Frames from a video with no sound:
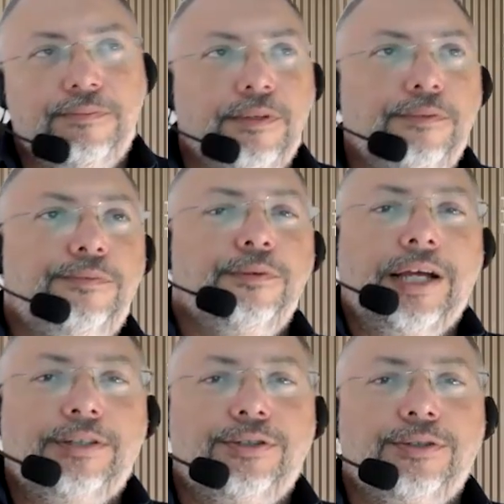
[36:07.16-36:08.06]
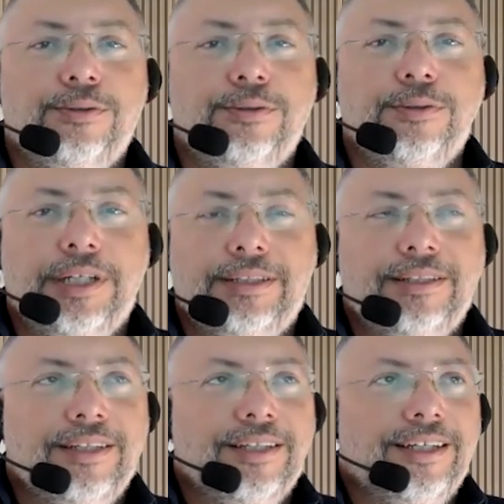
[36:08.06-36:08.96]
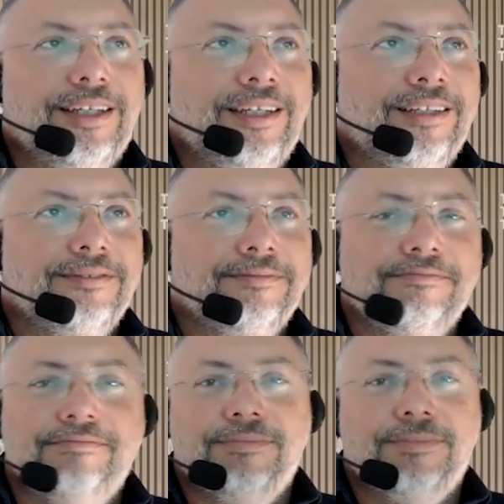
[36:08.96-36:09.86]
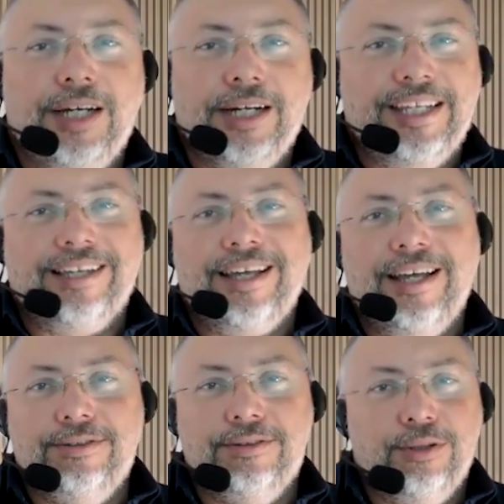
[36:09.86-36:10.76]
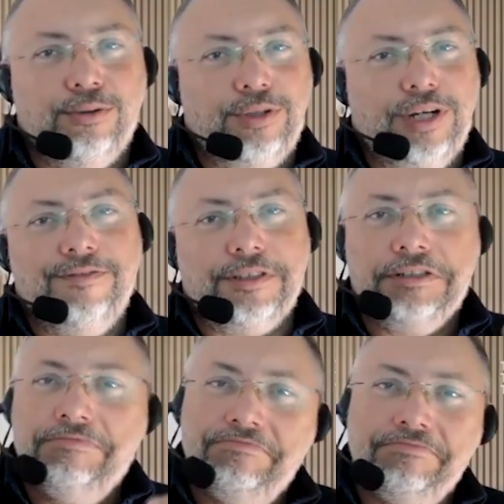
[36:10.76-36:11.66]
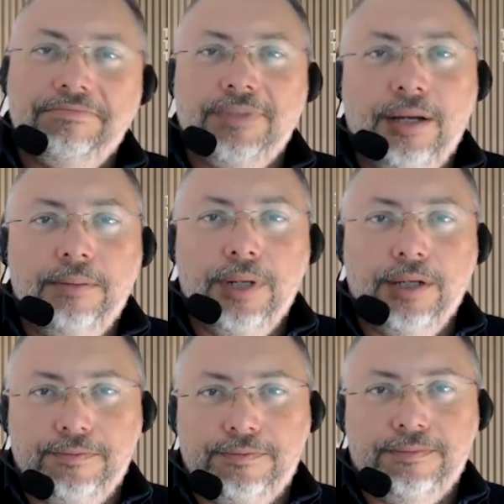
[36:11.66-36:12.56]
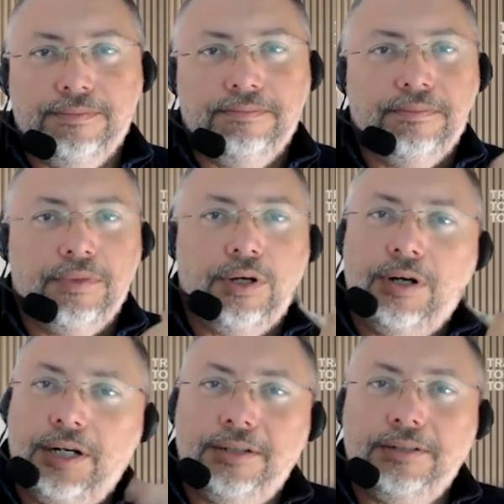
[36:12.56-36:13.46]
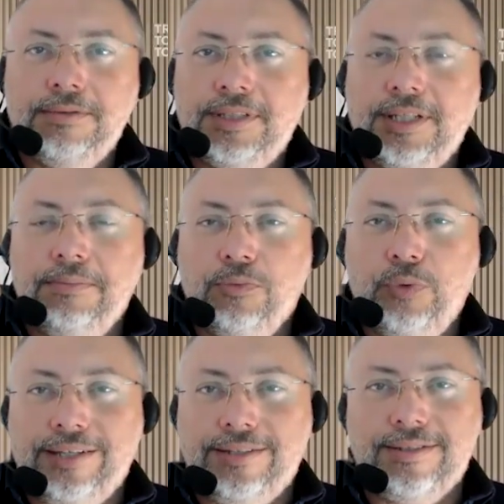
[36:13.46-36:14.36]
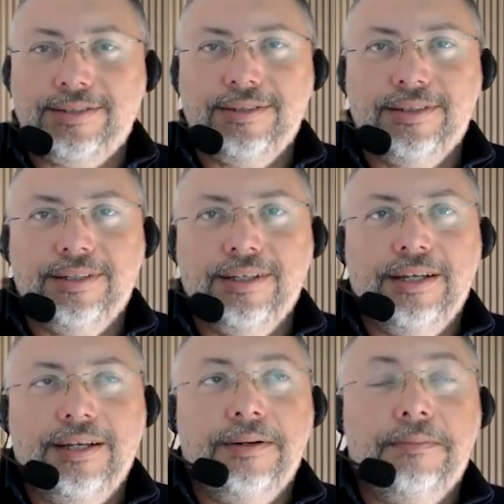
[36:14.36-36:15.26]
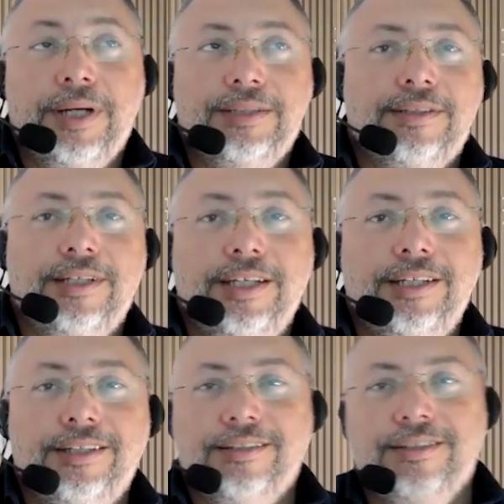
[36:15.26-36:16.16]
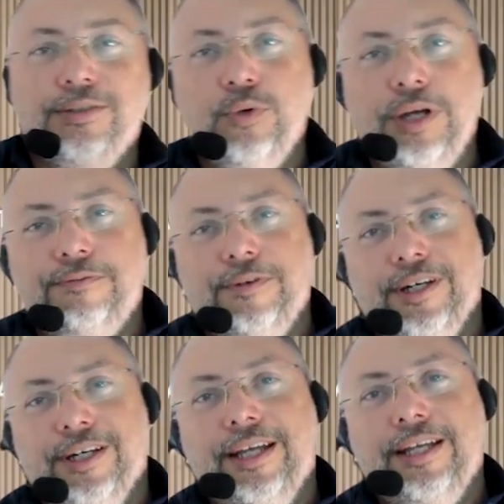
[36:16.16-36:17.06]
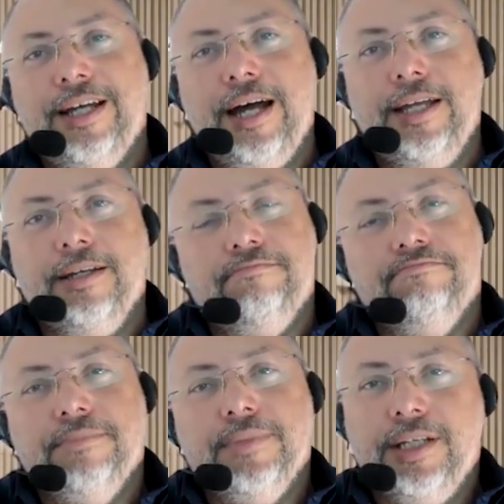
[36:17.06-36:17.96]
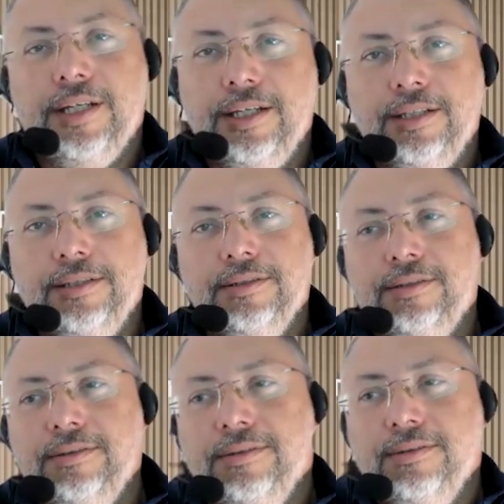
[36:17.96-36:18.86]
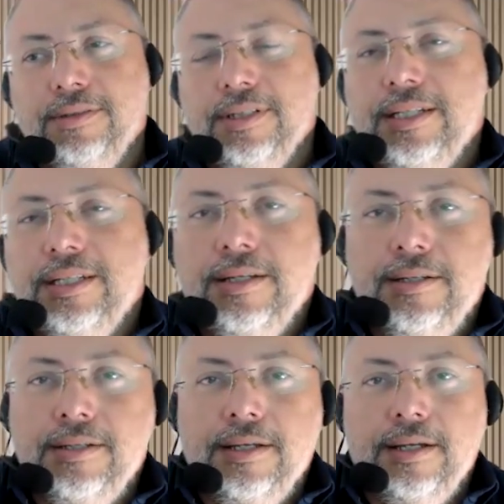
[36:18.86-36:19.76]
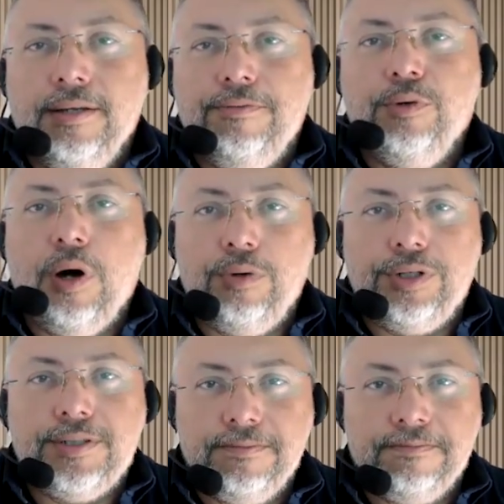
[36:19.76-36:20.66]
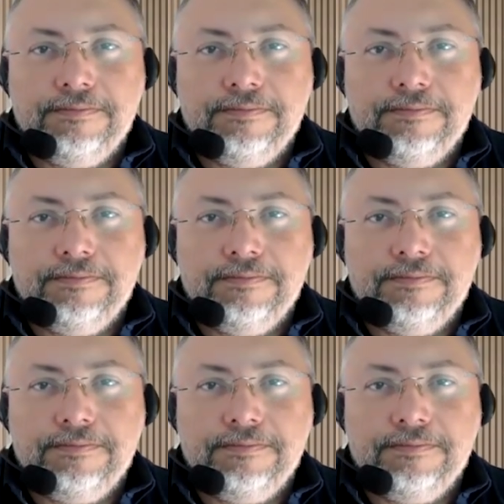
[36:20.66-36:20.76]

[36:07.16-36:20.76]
If you like to do it in ArchiCAD or Revit, a month or some weeks, but in with AI, in few hours.